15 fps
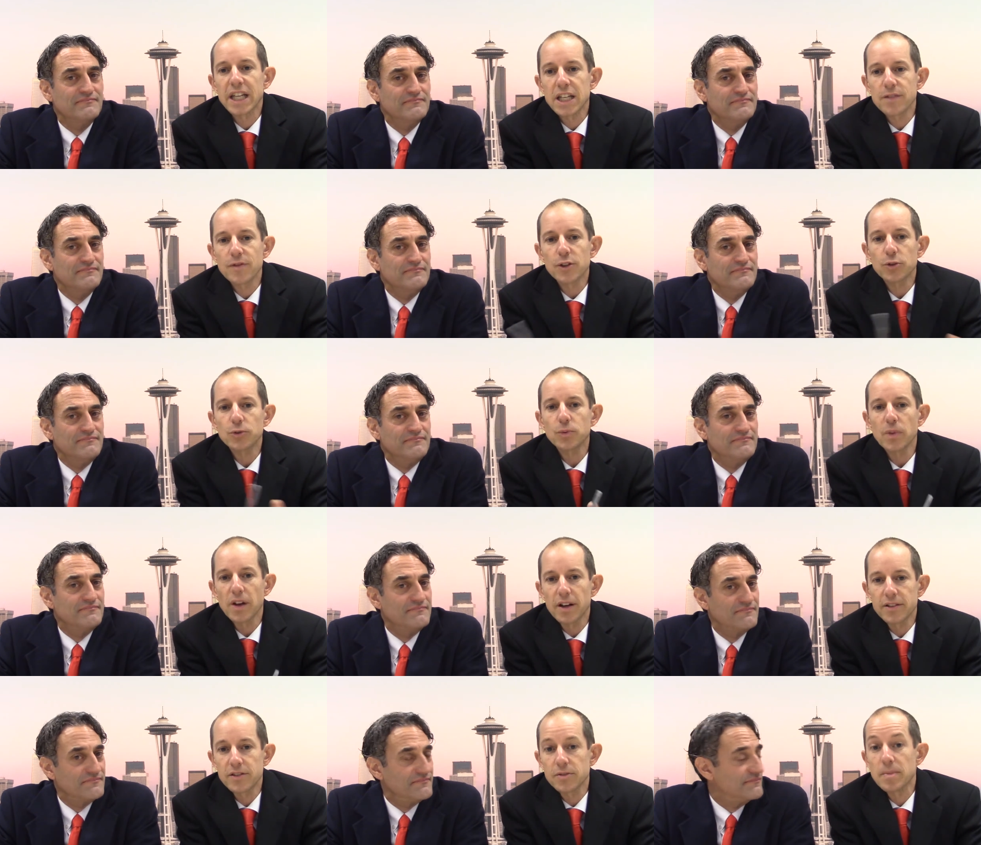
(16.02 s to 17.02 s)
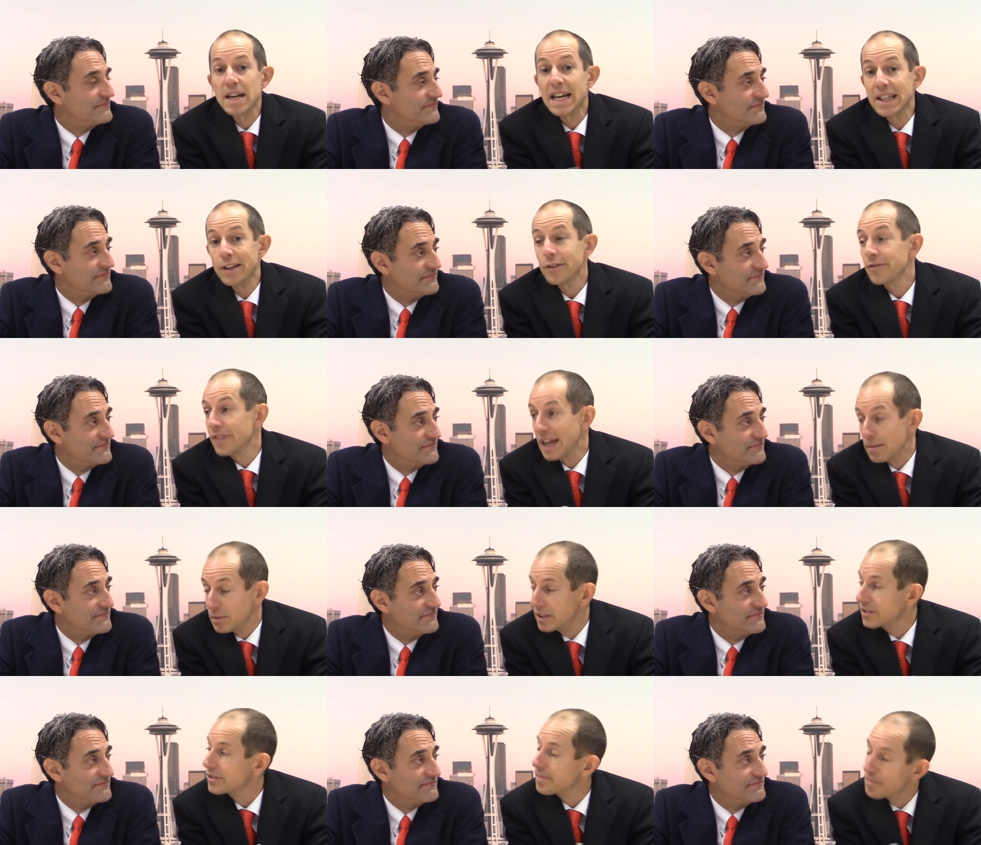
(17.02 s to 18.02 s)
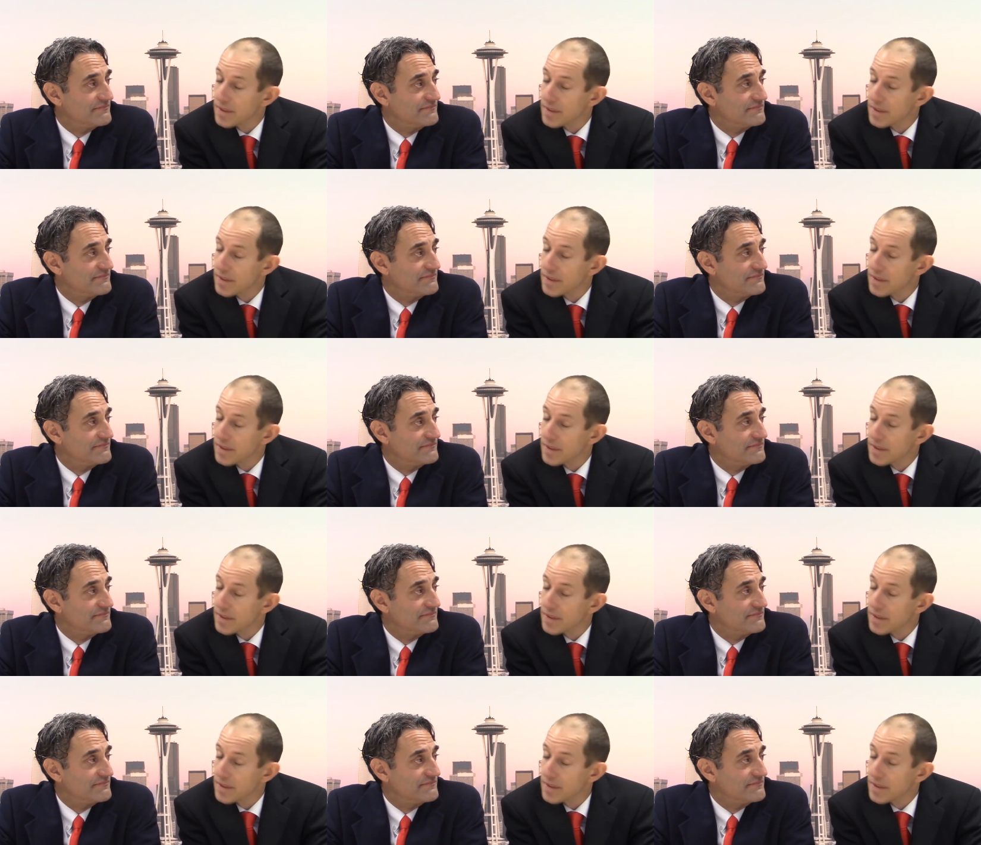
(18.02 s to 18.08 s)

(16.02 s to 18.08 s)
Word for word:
Speaker 1: individuals with autism and their families.